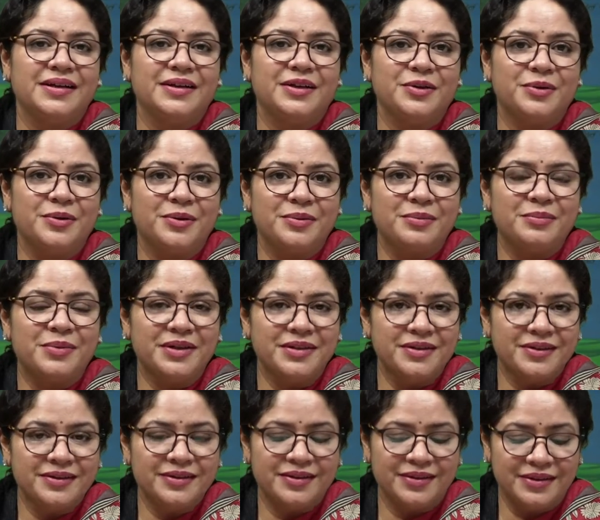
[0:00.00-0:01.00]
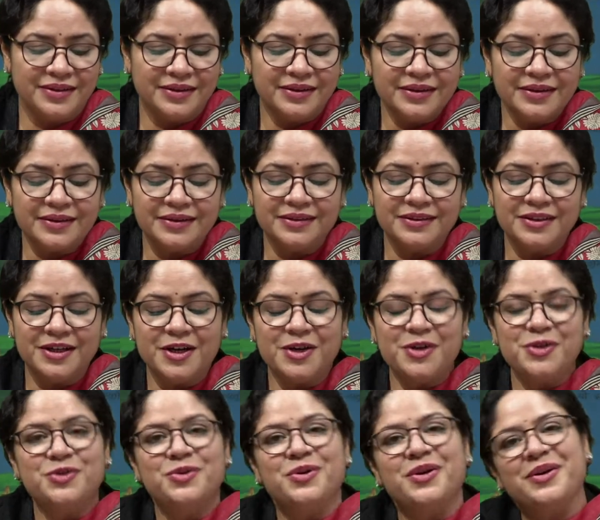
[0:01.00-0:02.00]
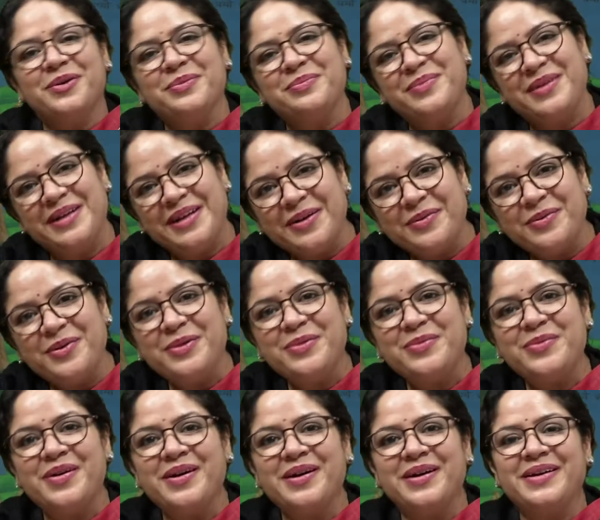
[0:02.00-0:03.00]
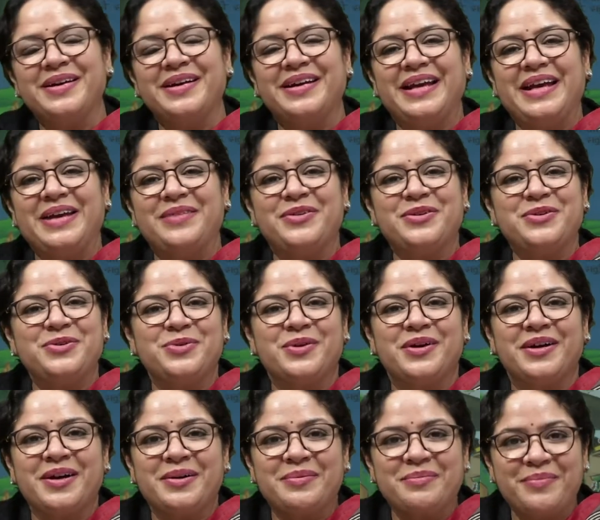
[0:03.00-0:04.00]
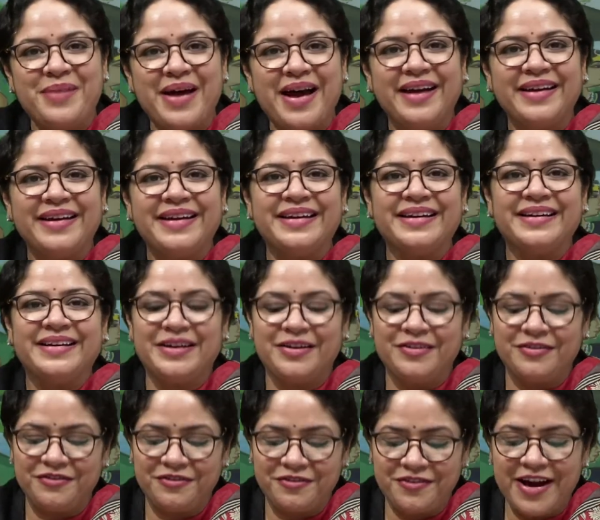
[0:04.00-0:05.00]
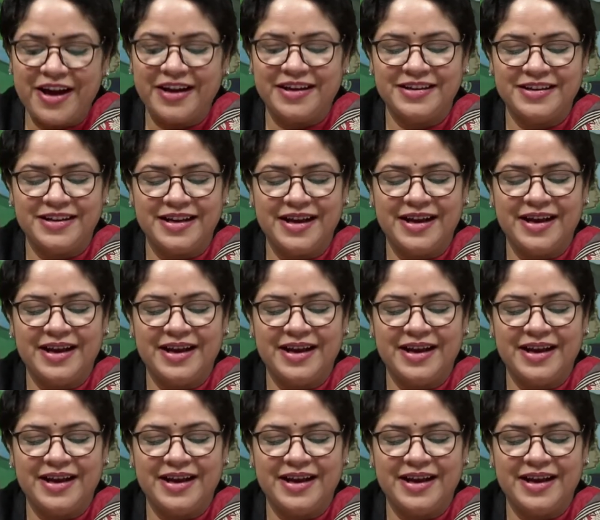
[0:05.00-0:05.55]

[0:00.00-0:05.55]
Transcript: the mother earth, to a beloved one, even to a companion, a friend.